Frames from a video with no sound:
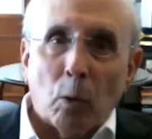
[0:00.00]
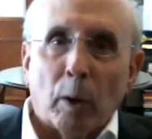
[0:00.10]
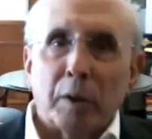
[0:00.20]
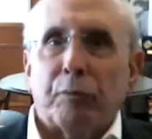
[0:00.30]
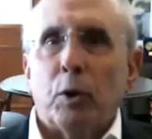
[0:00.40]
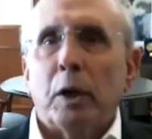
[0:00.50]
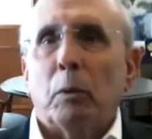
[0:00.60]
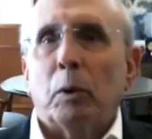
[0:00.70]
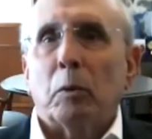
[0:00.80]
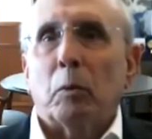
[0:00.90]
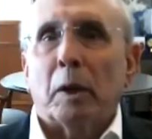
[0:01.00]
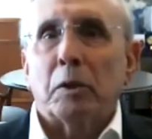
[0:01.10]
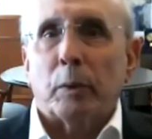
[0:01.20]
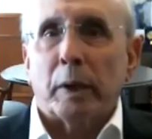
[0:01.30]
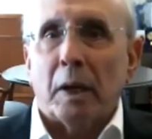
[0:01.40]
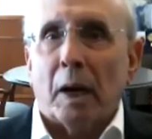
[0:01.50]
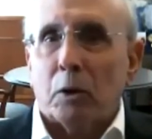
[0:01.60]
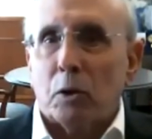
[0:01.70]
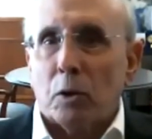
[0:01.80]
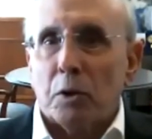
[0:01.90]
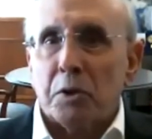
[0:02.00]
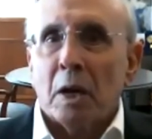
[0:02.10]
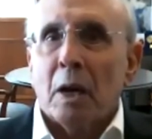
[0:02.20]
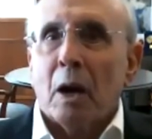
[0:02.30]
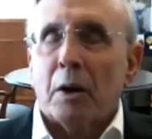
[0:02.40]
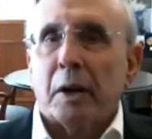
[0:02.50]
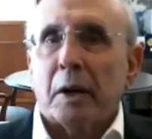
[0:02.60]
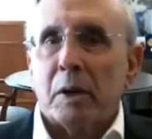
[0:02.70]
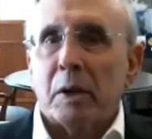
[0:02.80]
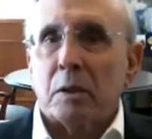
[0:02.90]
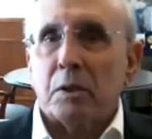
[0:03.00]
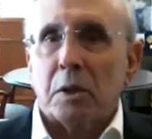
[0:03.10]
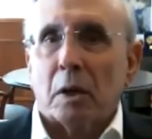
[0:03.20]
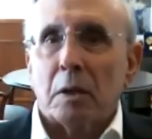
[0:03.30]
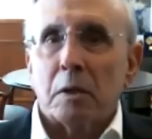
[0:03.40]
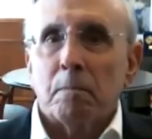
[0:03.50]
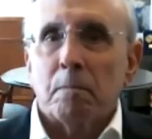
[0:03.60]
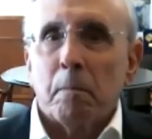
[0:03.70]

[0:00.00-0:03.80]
What foodie wouldn't want to eat outdoors under crystal stars?